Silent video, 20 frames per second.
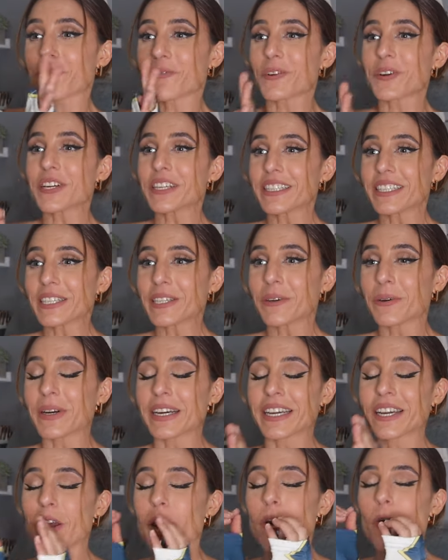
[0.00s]
really
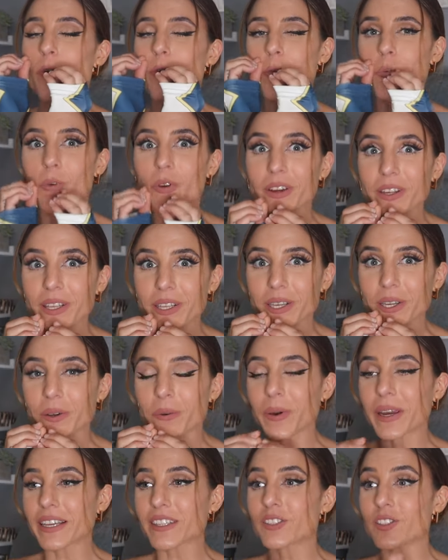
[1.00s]
quick. Really
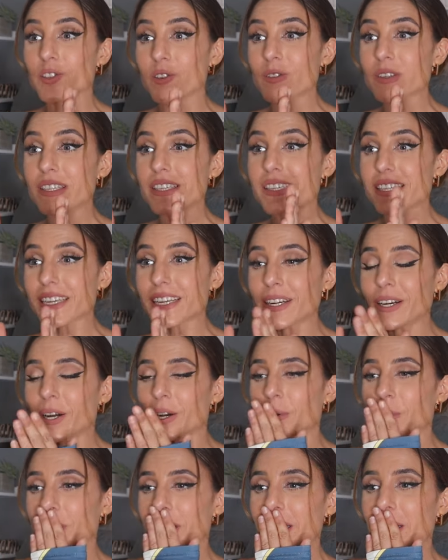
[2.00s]
quick. Do you see
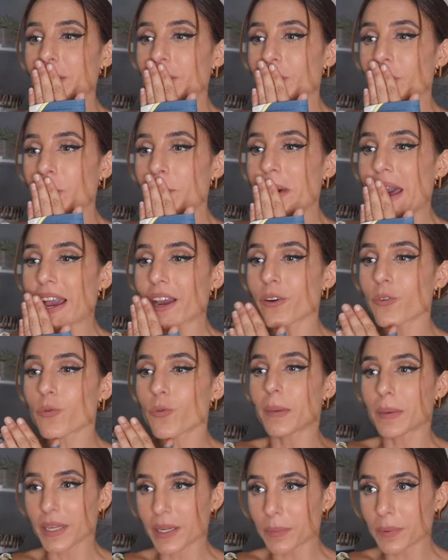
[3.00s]
her? We're going to go back. I'm
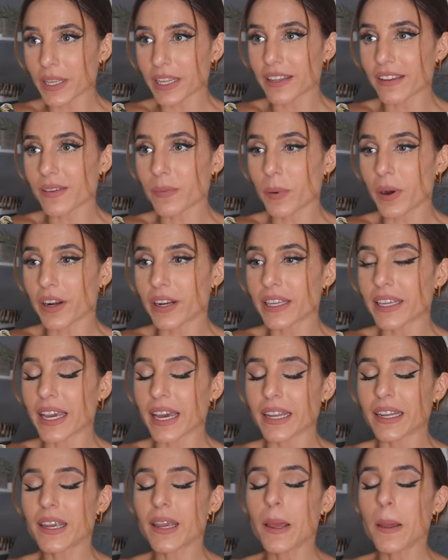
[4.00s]
going to play this part
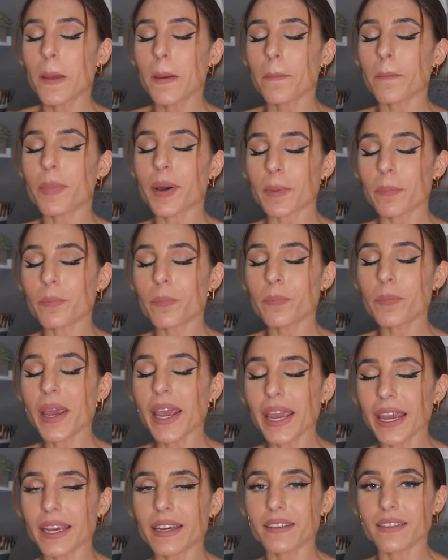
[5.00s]
again. But
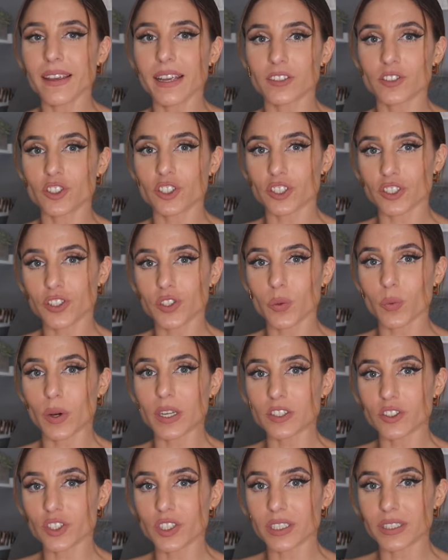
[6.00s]
pay attention to
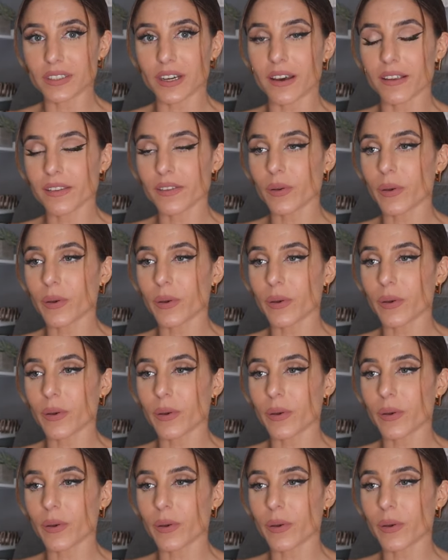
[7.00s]
what she does,